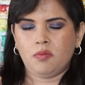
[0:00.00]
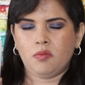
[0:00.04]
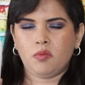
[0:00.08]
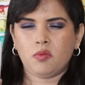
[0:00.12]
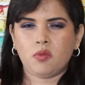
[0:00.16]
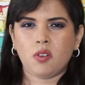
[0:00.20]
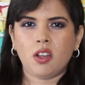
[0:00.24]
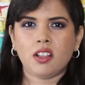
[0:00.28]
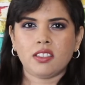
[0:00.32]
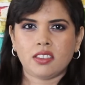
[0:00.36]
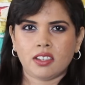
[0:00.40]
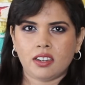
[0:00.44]

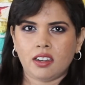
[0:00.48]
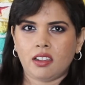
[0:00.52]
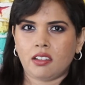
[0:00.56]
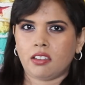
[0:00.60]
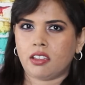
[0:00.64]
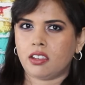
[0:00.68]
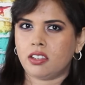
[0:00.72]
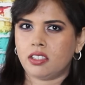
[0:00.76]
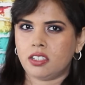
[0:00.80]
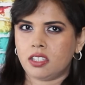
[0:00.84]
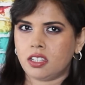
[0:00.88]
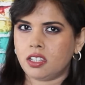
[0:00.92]
rather
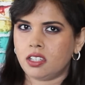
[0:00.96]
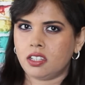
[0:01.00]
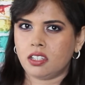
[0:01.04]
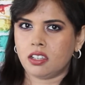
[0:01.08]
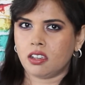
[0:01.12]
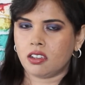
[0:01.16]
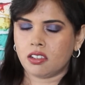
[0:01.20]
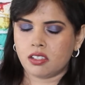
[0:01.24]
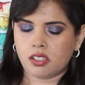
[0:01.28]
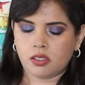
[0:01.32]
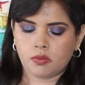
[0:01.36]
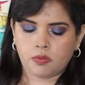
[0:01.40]
like tea,
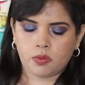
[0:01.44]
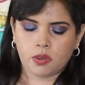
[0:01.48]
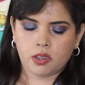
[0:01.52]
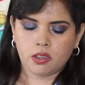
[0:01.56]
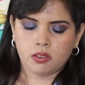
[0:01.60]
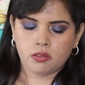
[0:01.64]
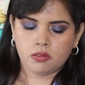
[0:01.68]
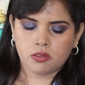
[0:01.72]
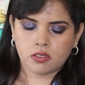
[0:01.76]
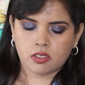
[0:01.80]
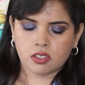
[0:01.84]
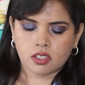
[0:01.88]
I
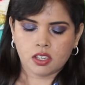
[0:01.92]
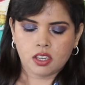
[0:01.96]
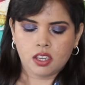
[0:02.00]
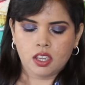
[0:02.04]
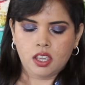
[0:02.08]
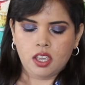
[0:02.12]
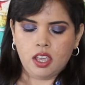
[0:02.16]
suppose,